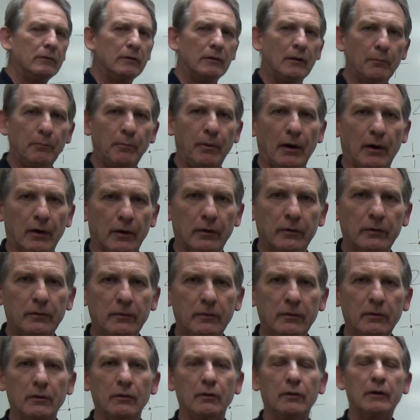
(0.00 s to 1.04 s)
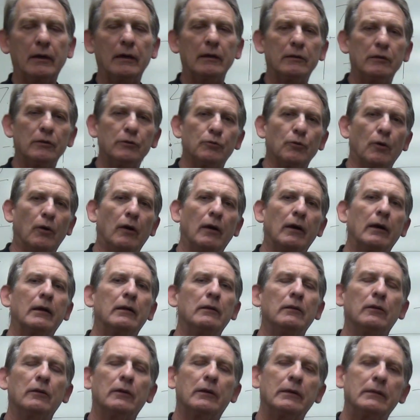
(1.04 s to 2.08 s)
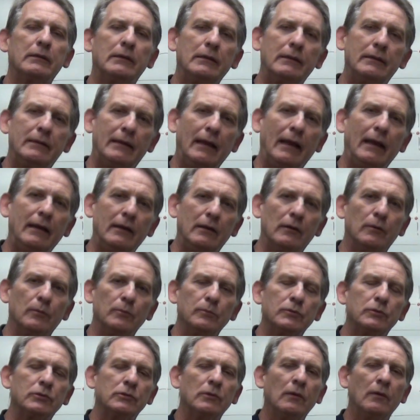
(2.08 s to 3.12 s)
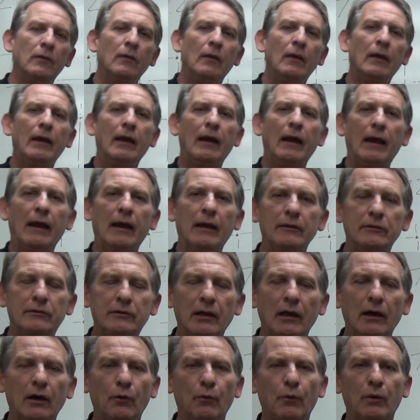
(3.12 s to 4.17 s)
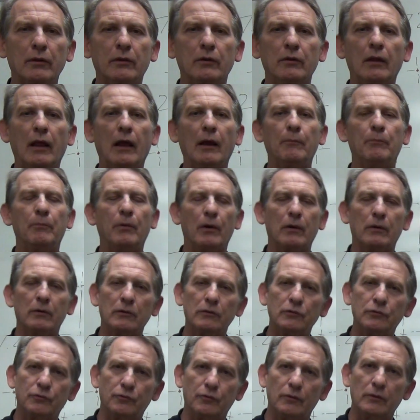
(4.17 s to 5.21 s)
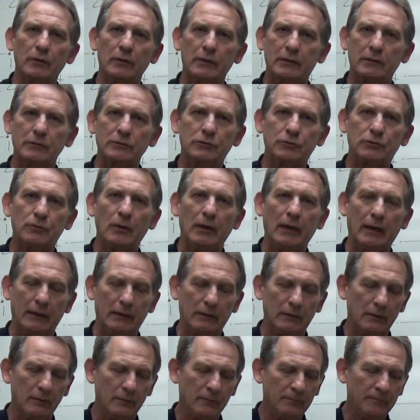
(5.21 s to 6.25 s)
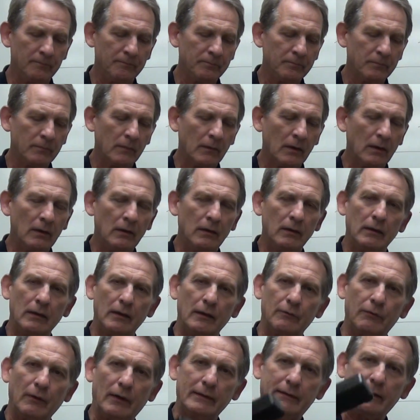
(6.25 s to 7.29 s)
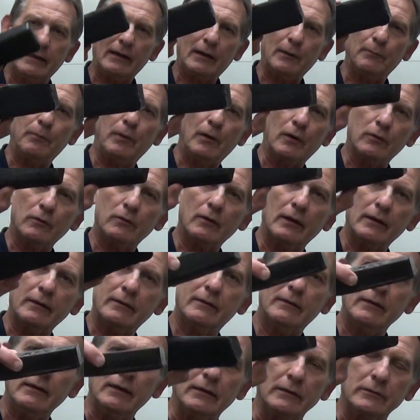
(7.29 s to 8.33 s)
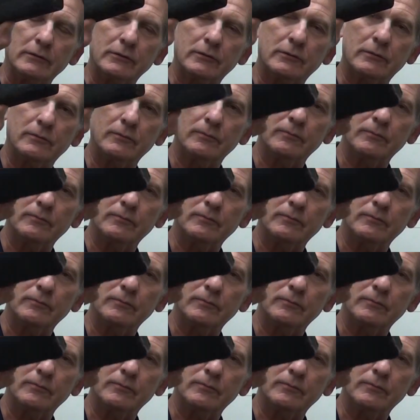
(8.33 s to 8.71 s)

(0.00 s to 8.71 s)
the part, look at the drawing, and look at the datums, and tell whether that part is fully constrained. If I take a part like this,